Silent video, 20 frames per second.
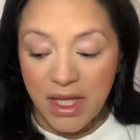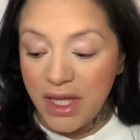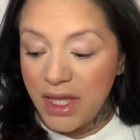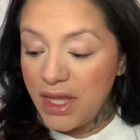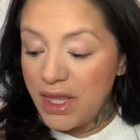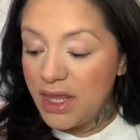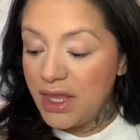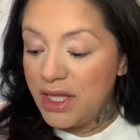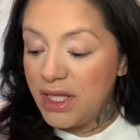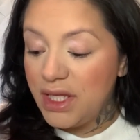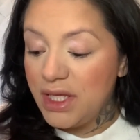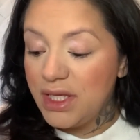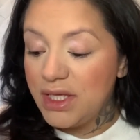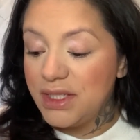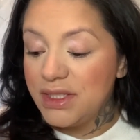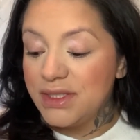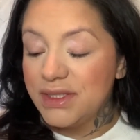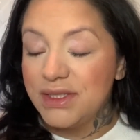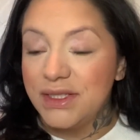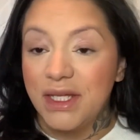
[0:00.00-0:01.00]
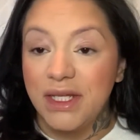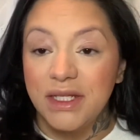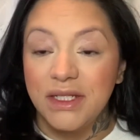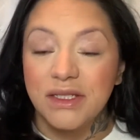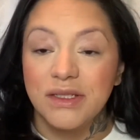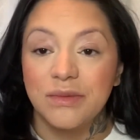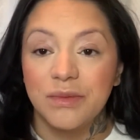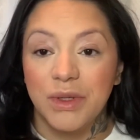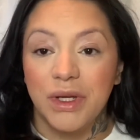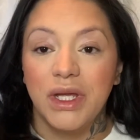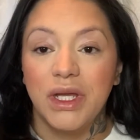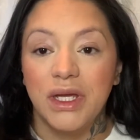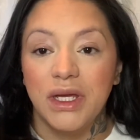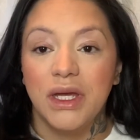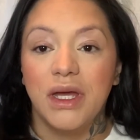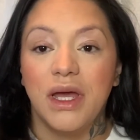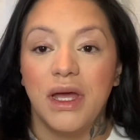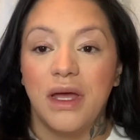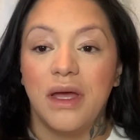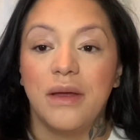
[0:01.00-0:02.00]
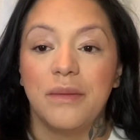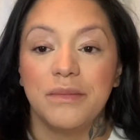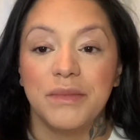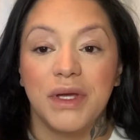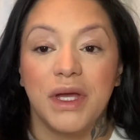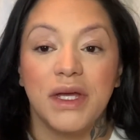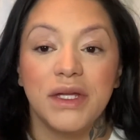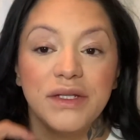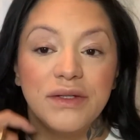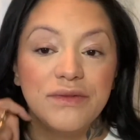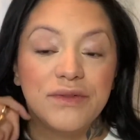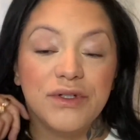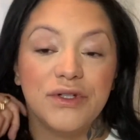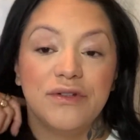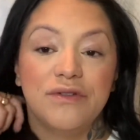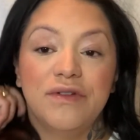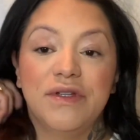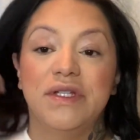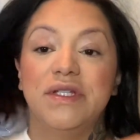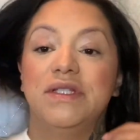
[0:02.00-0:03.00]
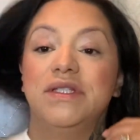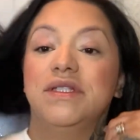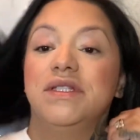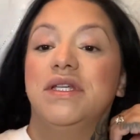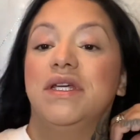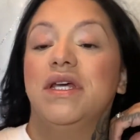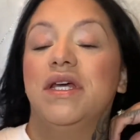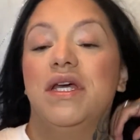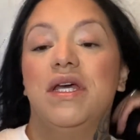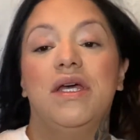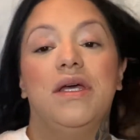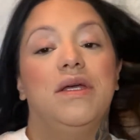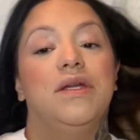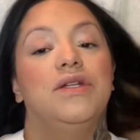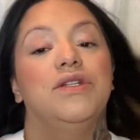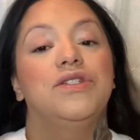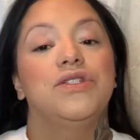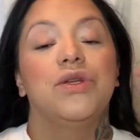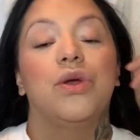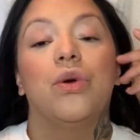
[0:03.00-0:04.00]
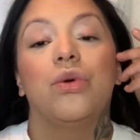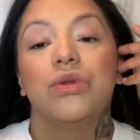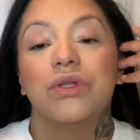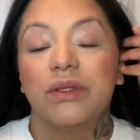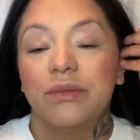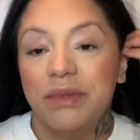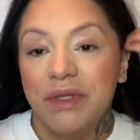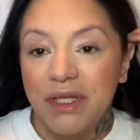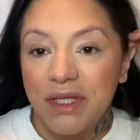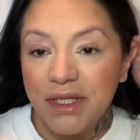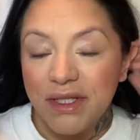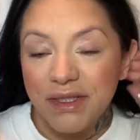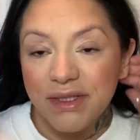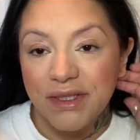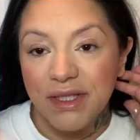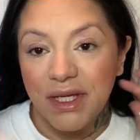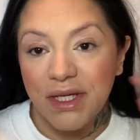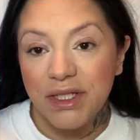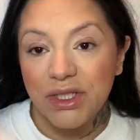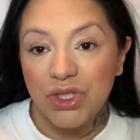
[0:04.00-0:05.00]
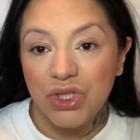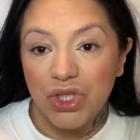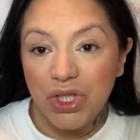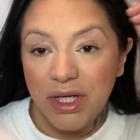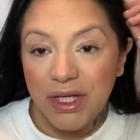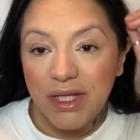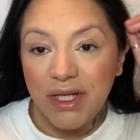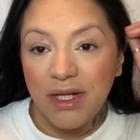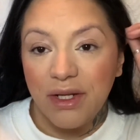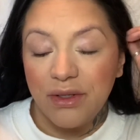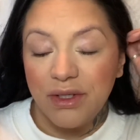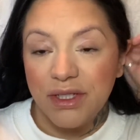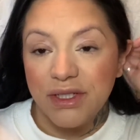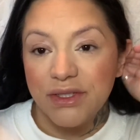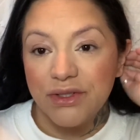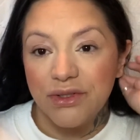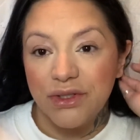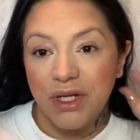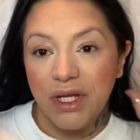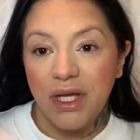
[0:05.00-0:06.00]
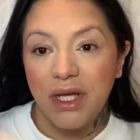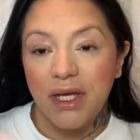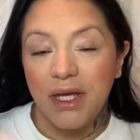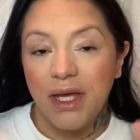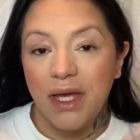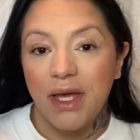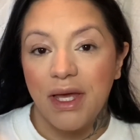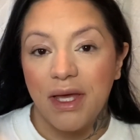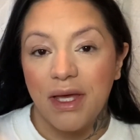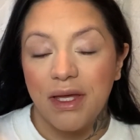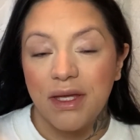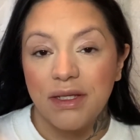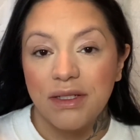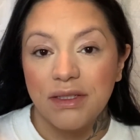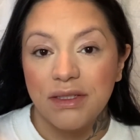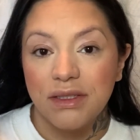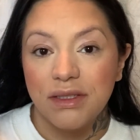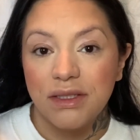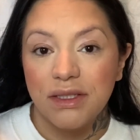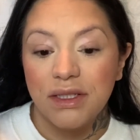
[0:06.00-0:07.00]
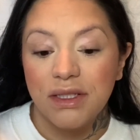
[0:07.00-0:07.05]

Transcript: the setting spray. I'm kind of nervous, only because I tried it out yesterday and